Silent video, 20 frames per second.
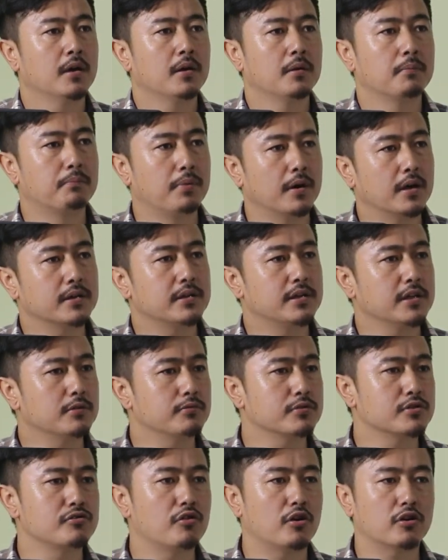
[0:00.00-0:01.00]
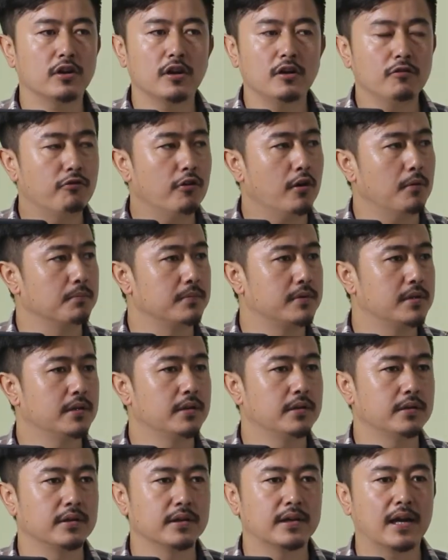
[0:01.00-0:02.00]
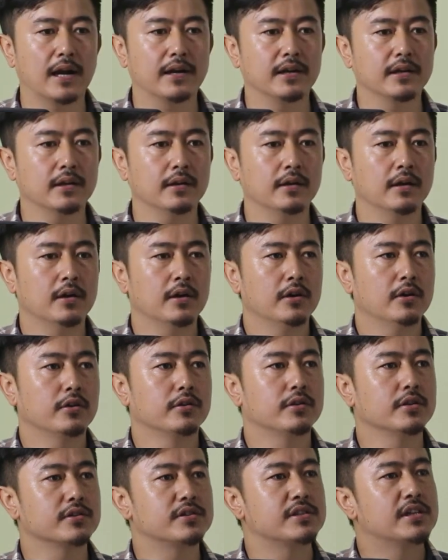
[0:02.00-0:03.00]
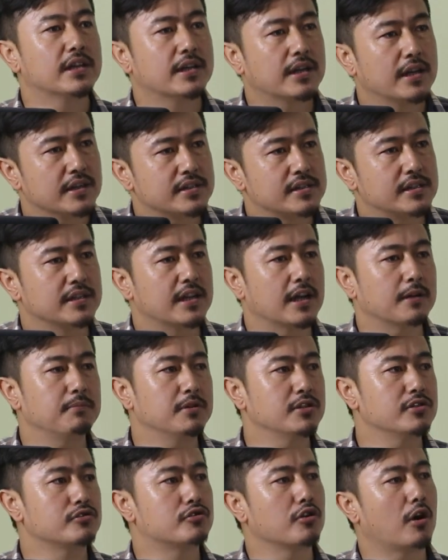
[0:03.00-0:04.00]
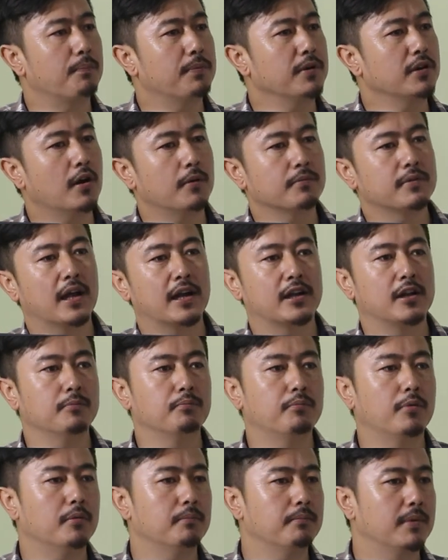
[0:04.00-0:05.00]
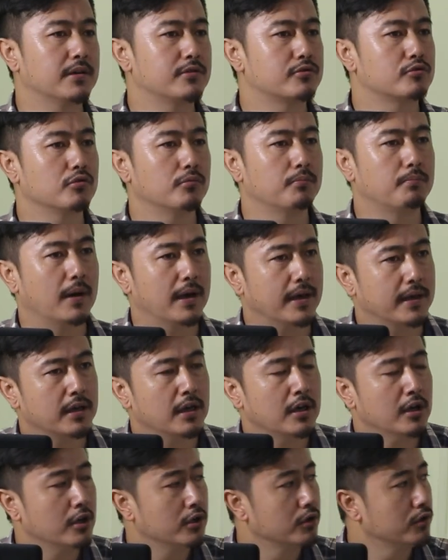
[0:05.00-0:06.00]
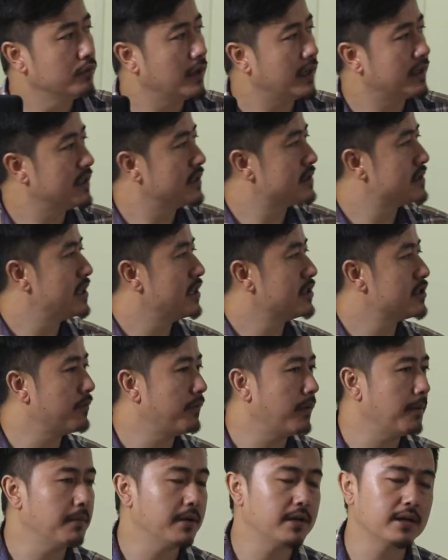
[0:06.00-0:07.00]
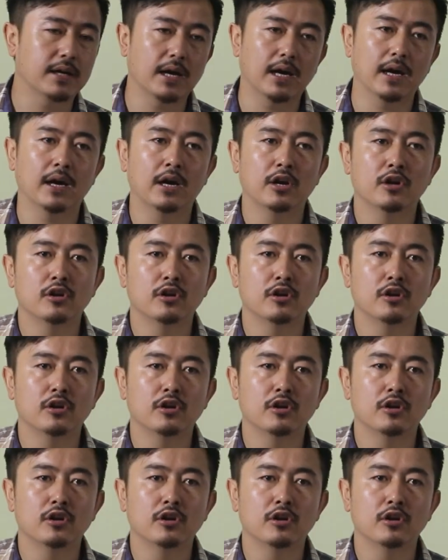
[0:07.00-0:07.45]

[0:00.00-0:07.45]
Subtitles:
but it was not informed regarding the secrecy. That means the dropping of the atom bomb by United States of America